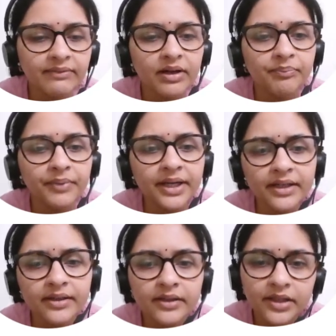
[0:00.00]
development,
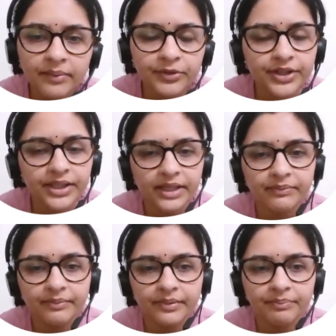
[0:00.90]

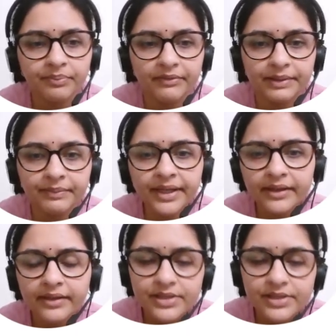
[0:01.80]
community empowerment.